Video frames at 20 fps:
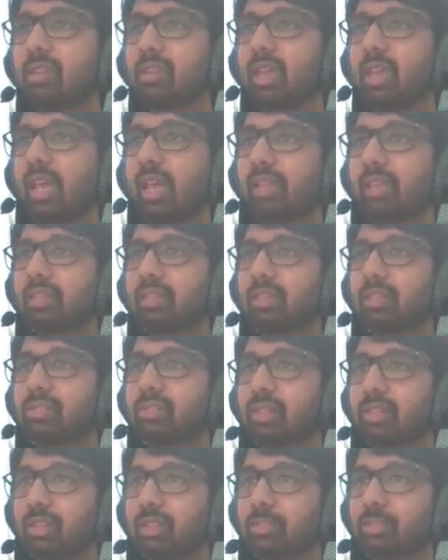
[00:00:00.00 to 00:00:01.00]
And there is
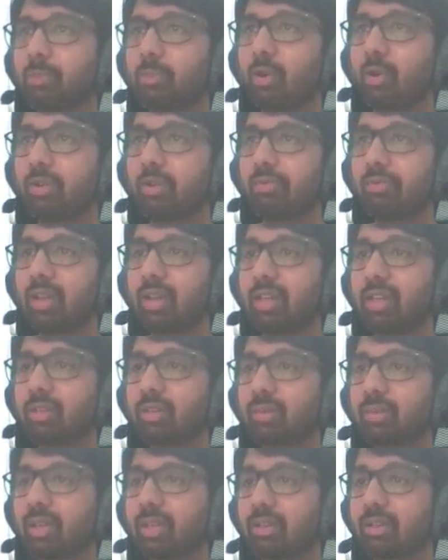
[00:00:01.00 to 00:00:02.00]
a respond where
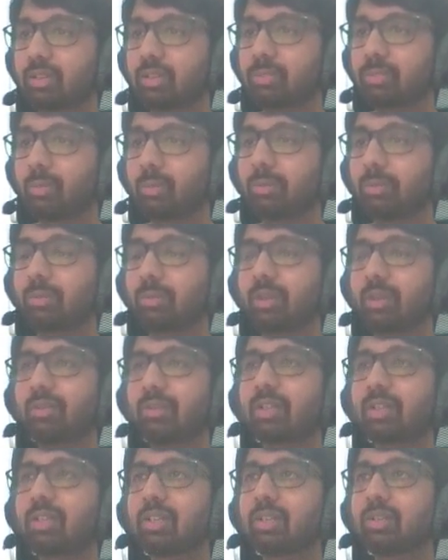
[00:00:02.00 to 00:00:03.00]
you can respond
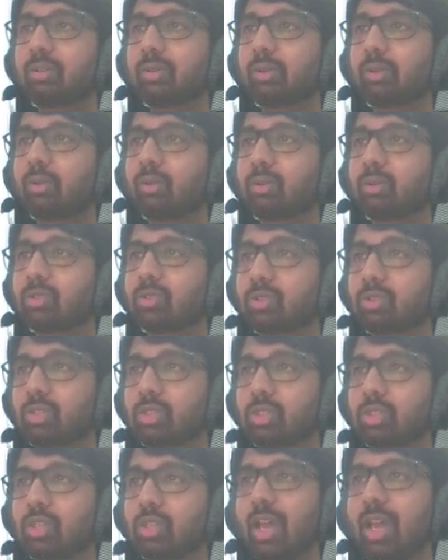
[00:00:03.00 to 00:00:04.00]
privately to the coach. The
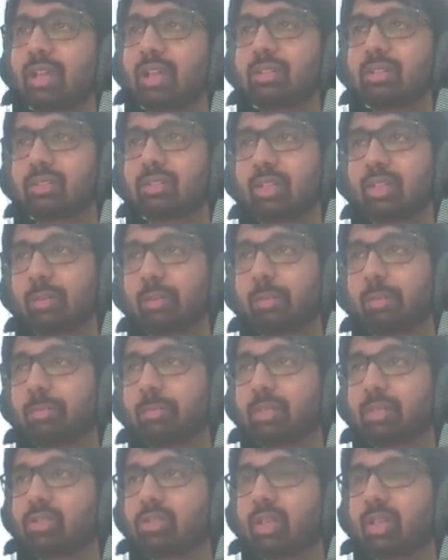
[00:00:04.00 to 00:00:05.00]
chat is like
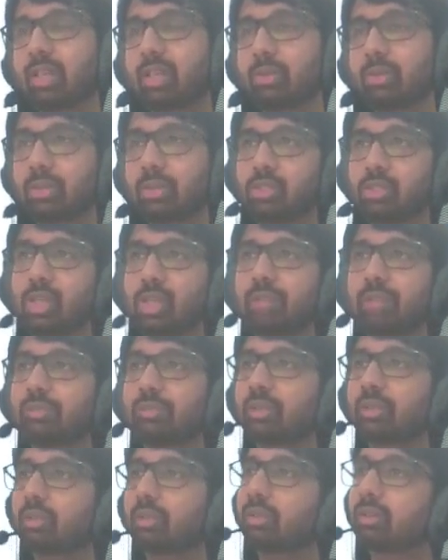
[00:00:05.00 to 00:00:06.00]
public chat. You can chat with
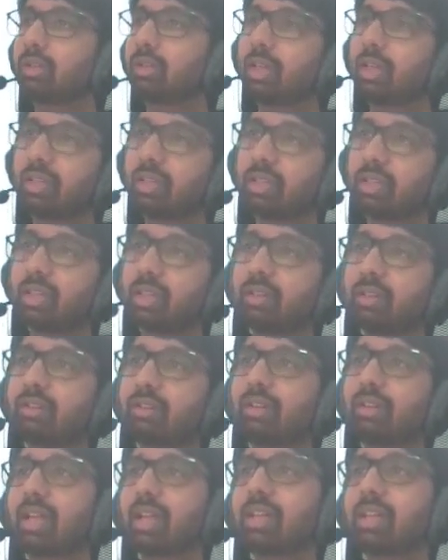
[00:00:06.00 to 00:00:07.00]
the entire
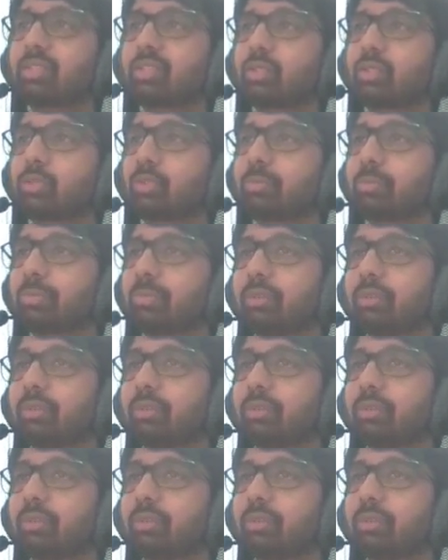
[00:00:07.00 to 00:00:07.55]
class group.